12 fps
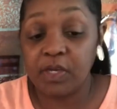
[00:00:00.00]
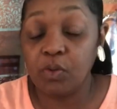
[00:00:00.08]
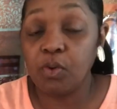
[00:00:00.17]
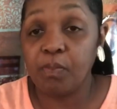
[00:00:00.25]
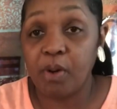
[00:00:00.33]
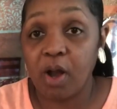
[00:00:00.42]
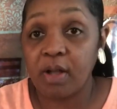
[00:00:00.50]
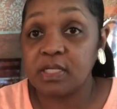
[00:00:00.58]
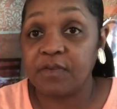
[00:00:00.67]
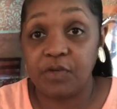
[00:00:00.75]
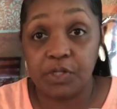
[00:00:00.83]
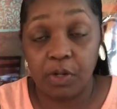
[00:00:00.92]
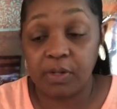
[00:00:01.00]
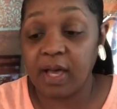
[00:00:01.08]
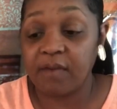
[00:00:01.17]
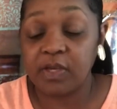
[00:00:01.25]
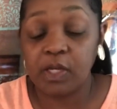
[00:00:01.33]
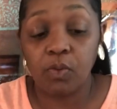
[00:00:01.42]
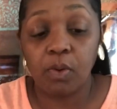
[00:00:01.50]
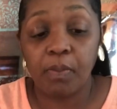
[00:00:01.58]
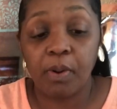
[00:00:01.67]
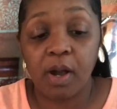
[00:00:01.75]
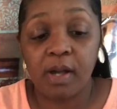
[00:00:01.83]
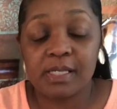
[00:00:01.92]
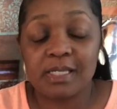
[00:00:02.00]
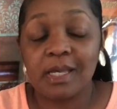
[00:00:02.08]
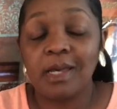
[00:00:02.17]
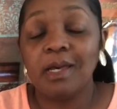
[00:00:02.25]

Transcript: equal parts. If you don't have equal parts,